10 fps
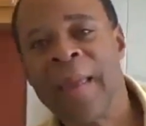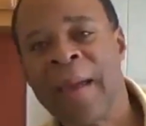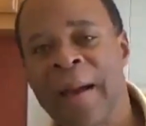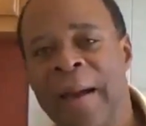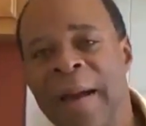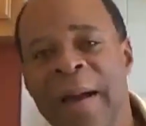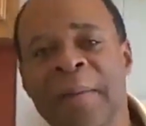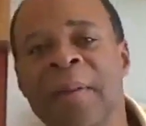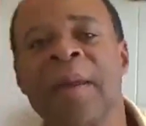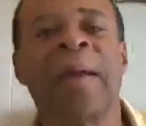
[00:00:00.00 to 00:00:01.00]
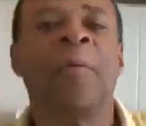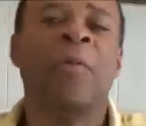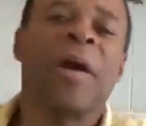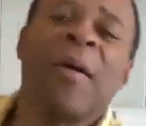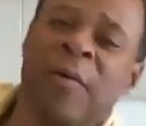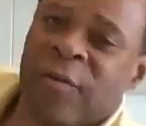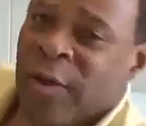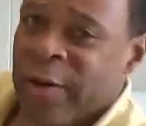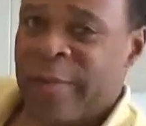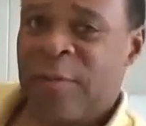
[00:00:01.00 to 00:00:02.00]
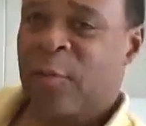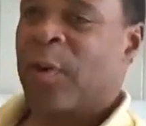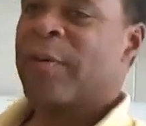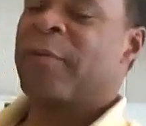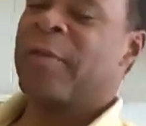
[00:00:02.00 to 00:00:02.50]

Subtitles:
When I was 12 or